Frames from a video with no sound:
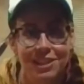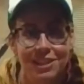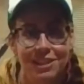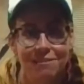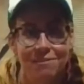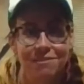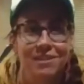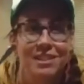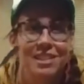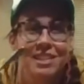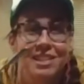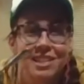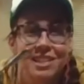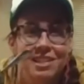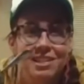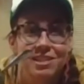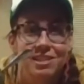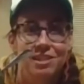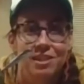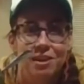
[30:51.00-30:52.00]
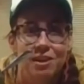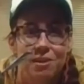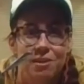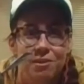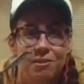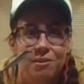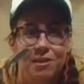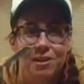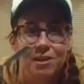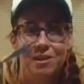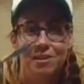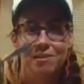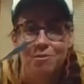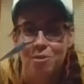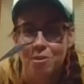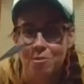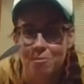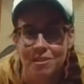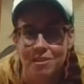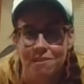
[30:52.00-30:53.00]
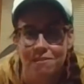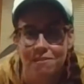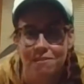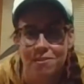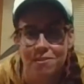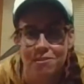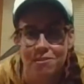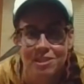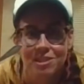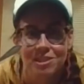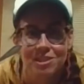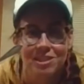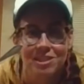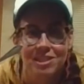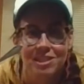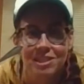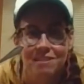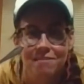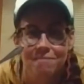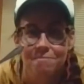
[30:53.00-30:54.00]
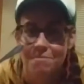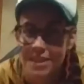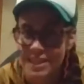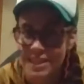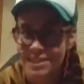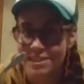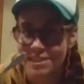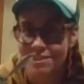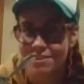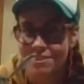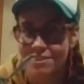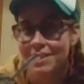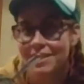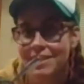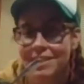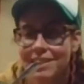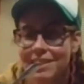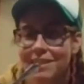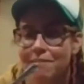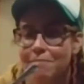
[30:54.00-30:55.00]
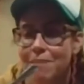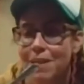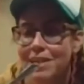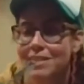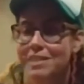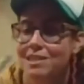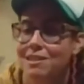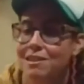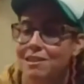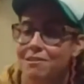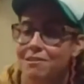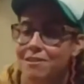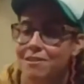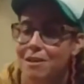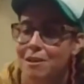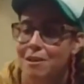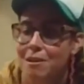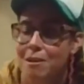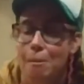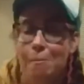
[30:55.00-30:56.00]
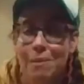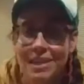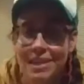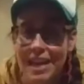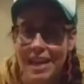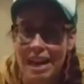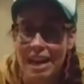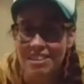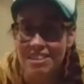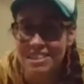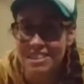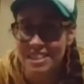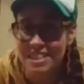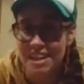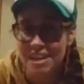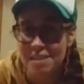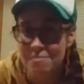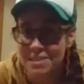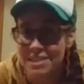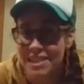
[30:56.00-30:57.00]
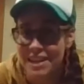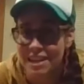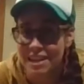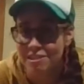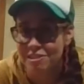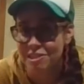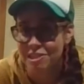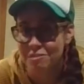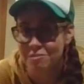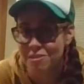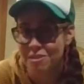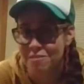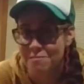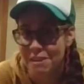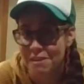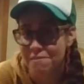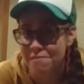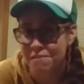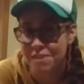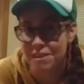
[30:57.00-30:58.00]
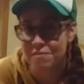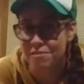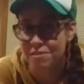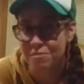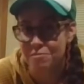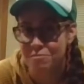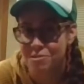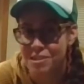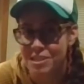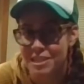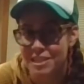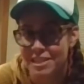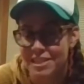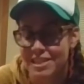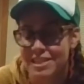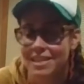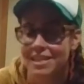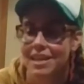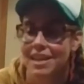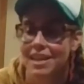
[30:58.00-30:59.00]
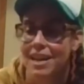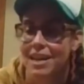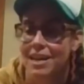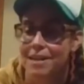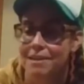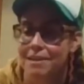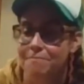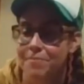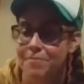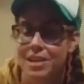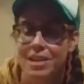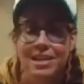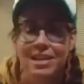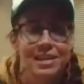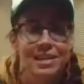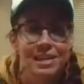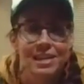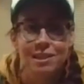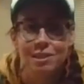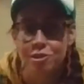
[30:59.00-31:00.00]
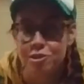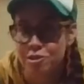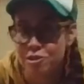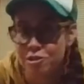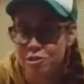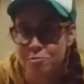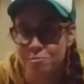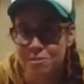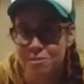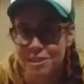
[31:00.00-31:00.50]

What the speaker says: So normally folks just think of basil when they think of pesto, but carrot top is actually one of my favorite ones. It's super simple.